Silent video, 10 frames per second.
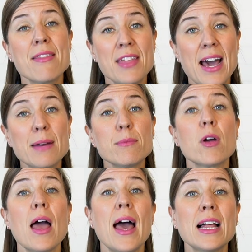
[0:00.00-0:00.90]
that
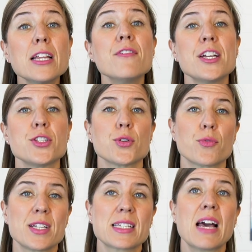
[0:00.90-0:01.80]
elevates your
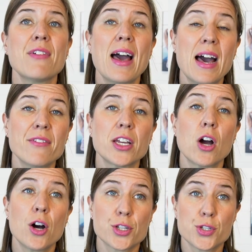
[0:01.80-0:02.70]
risk of having
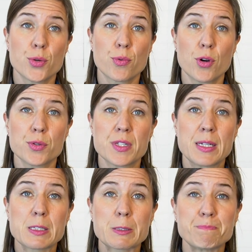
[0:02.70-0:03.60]

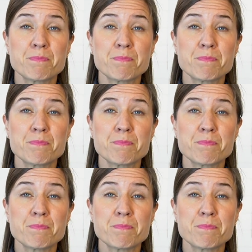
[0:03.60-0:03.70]
osteoporosis.